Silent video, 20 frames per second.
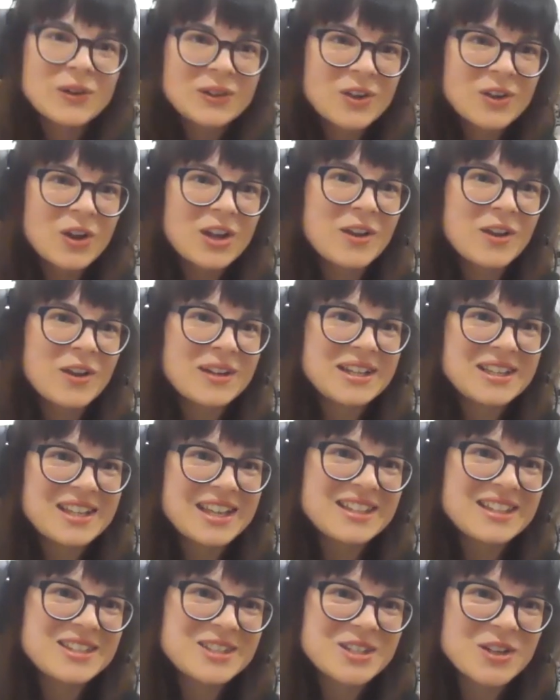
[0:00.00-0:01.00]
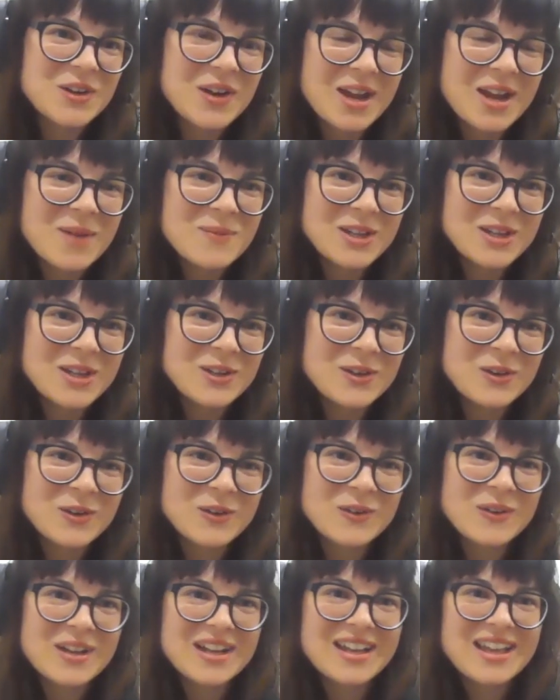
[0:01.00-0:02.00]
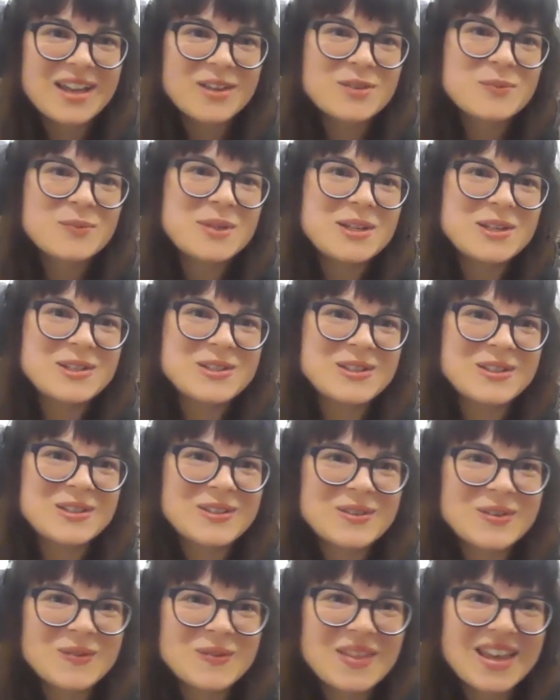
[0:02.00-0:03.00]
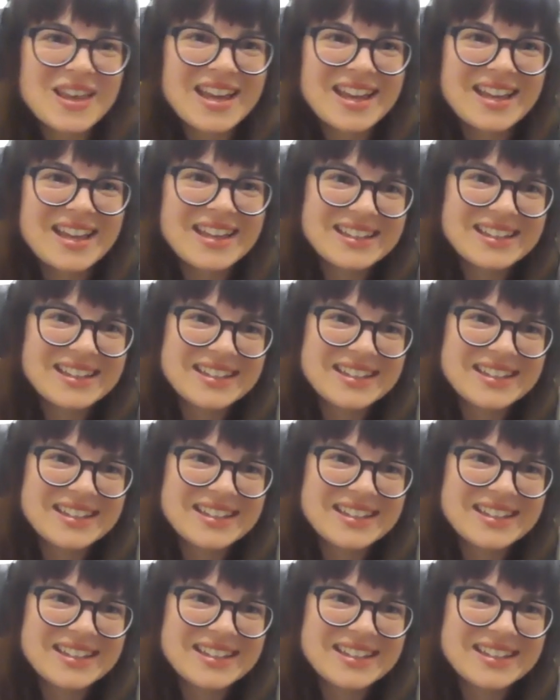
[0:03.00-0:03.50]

on Instagram and your expeditions from there.